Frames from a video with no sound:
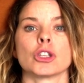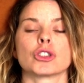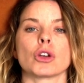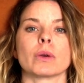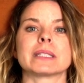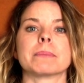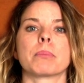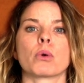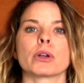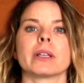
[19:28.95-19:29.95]
So it's
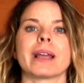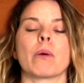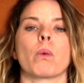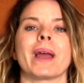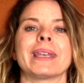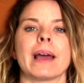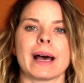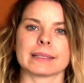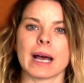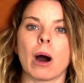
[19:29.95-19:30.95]
important that when,
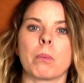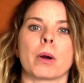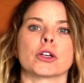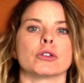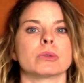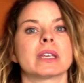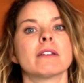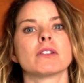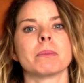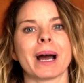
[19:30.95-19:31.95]
as a helper, you
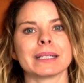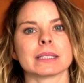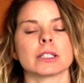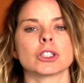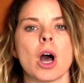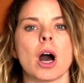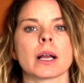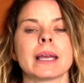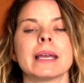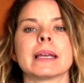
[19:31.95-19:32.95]
give the bite to the dog,